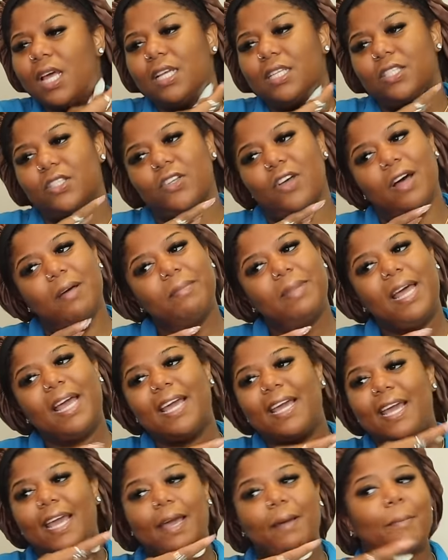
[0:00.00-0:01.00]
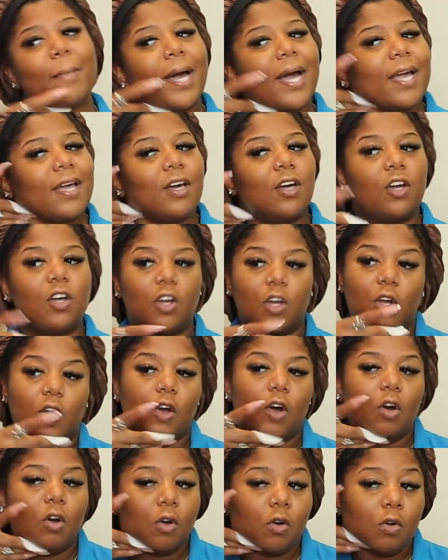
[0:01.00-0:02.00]
So I'm like, am I a
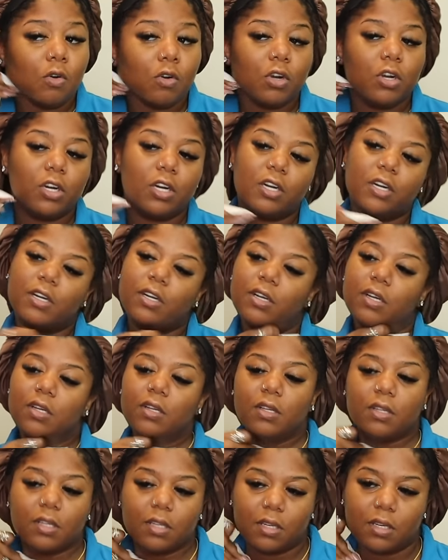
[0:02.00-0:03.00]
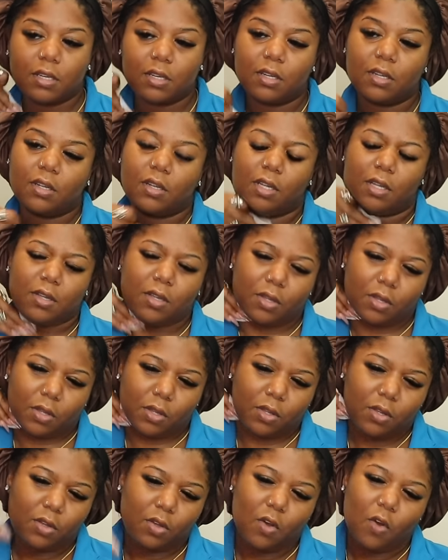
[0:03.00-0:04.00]
gold girl?
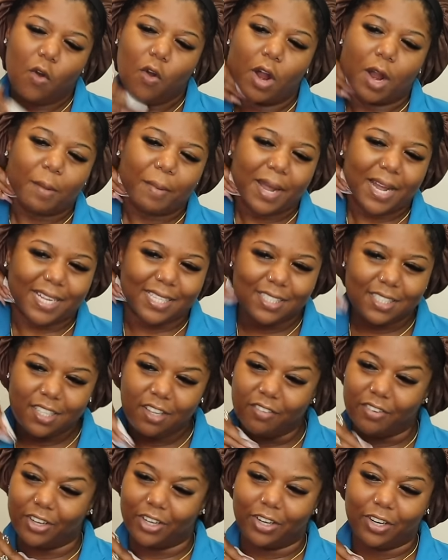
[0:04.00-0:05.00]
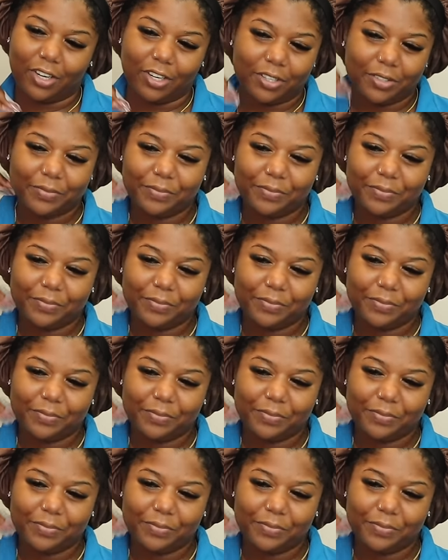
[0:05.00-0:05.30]
Or am I a silver girl?